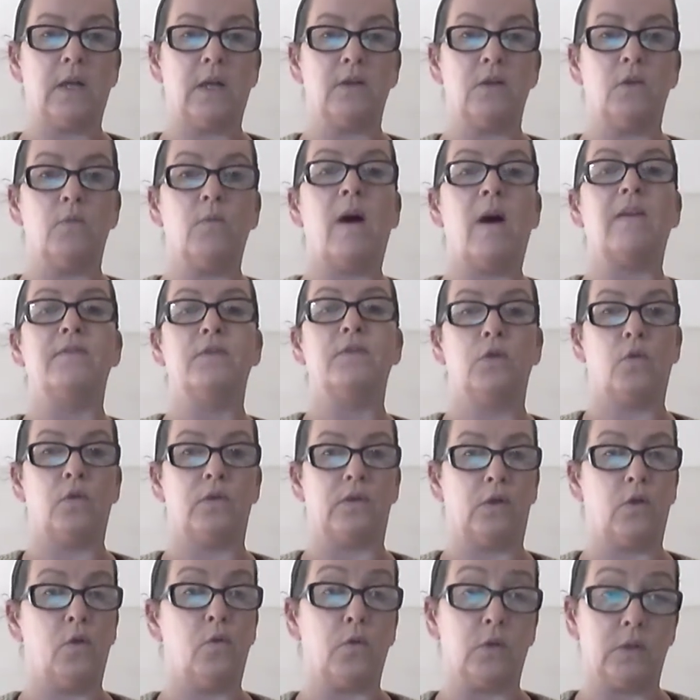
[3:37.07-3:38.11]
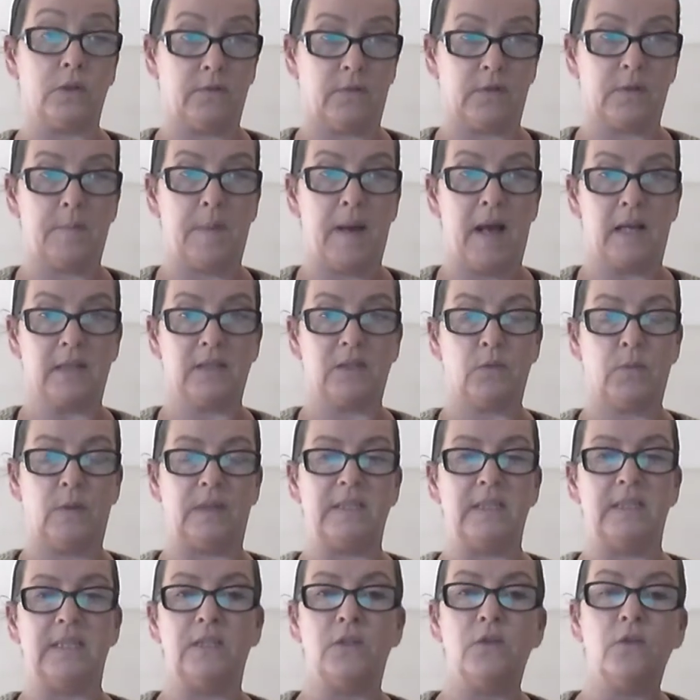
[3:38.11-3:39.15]
Although I've taught the course for the past
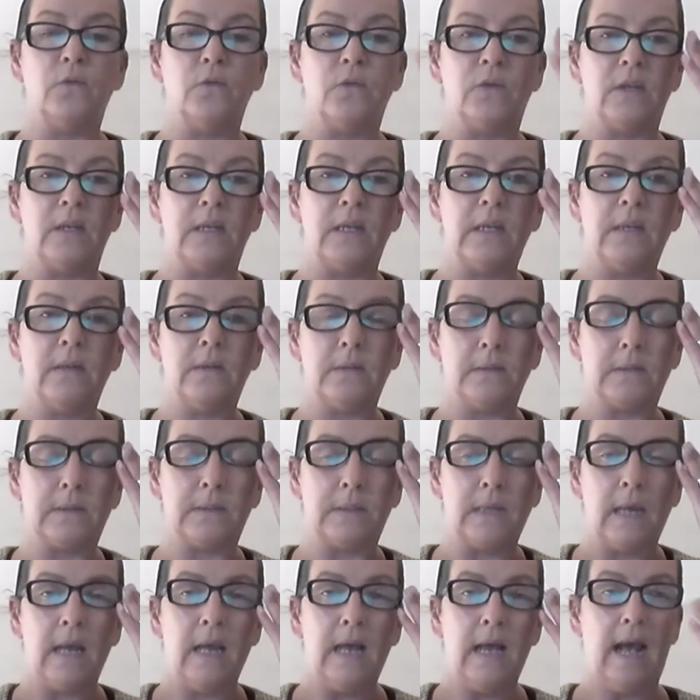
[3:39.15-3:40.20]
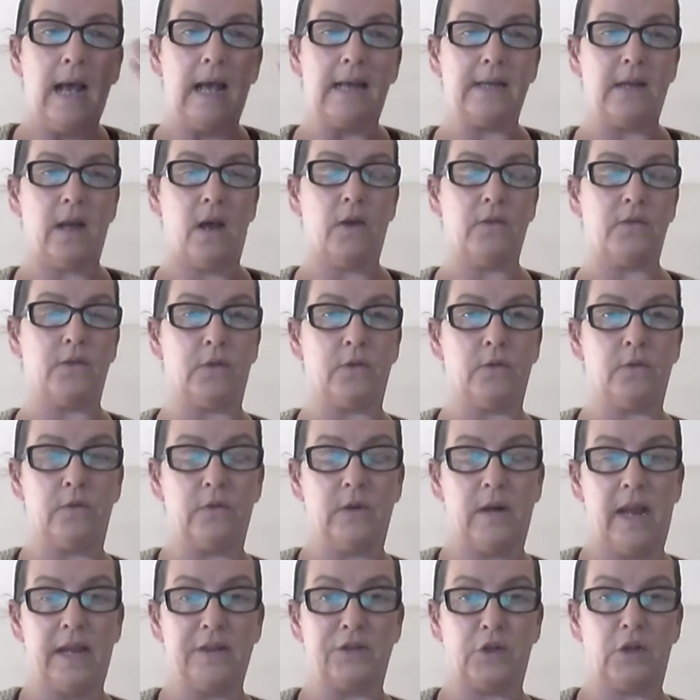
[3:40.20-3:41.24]
22 years at
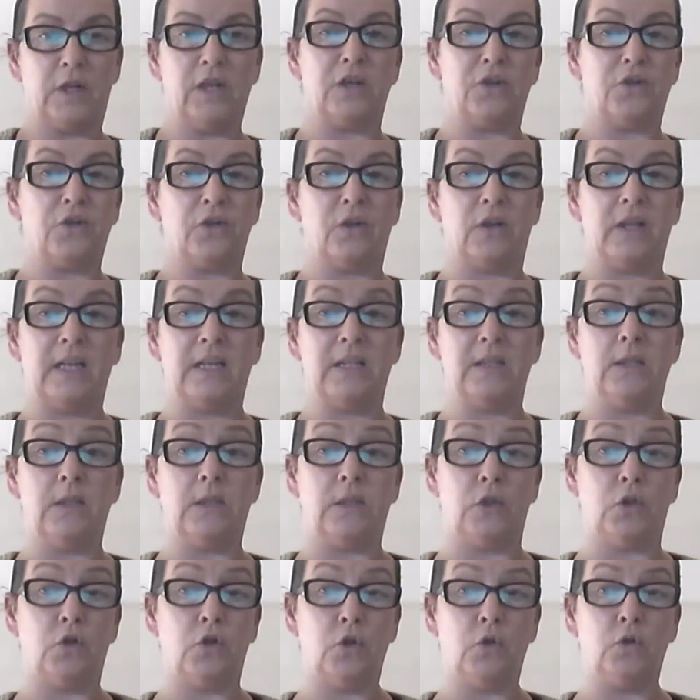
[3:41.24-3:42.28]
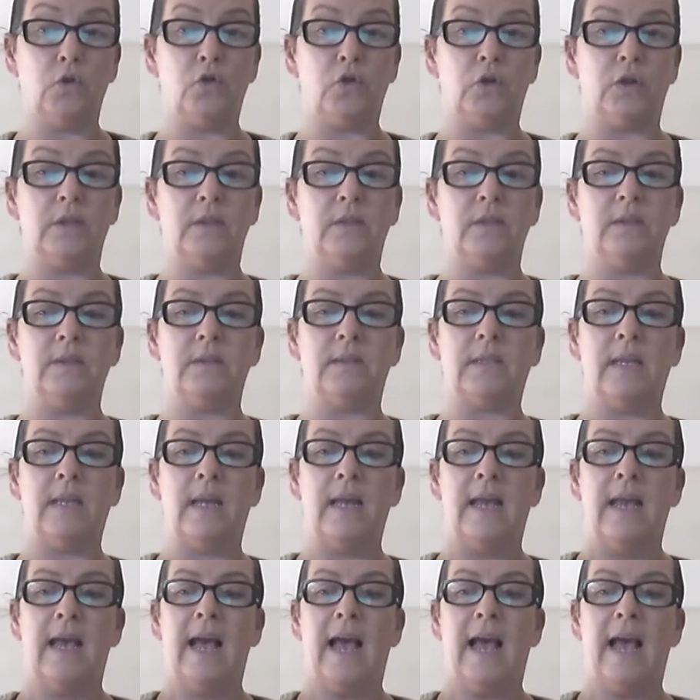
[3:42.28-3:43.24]
other educational institutions,